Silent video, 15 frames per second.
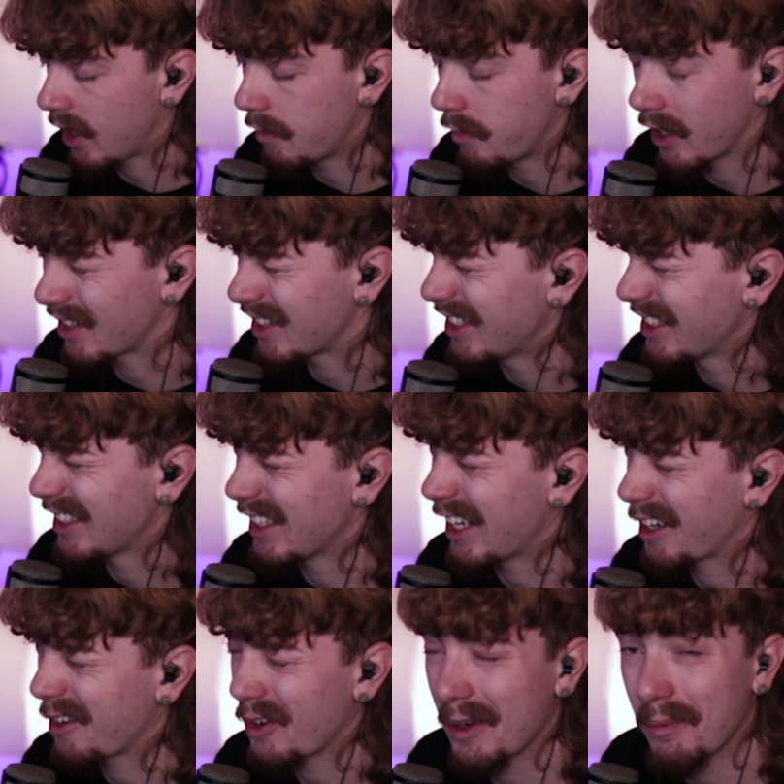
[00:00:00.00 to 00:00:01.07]
Apex doesn't
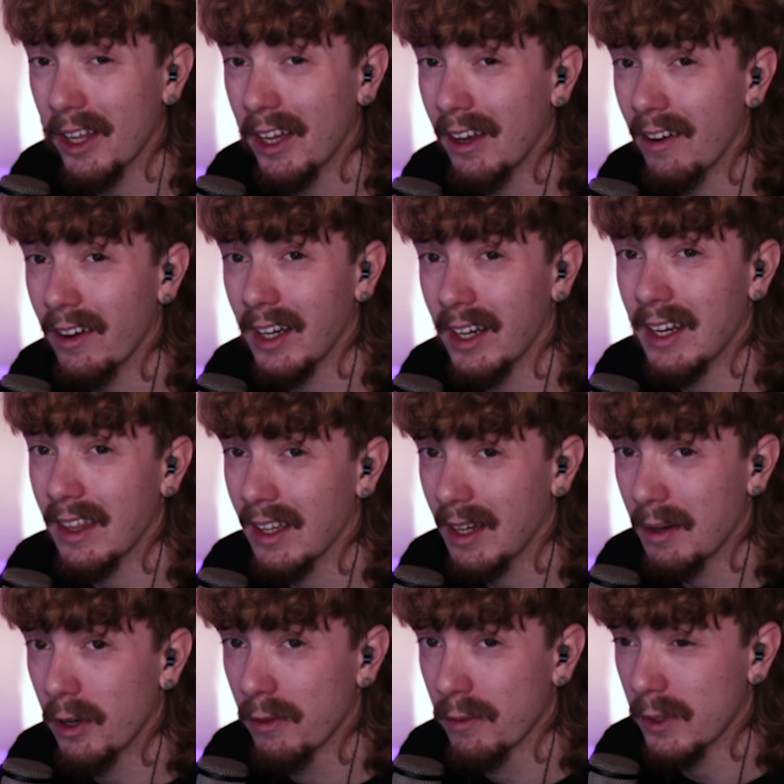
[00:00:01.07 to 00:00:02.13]
like when I play on anything
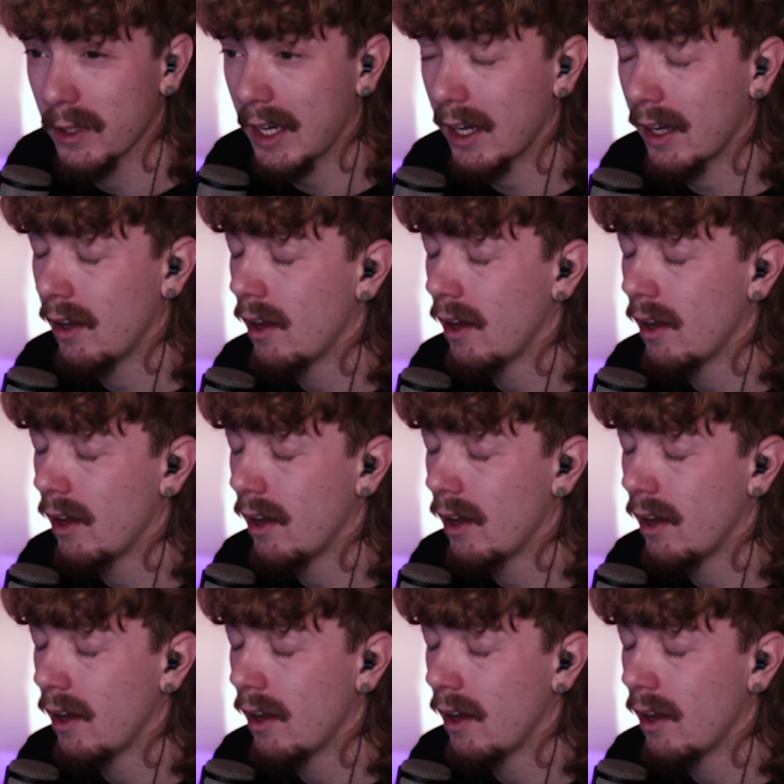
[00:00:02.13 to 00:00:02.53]
above 1K,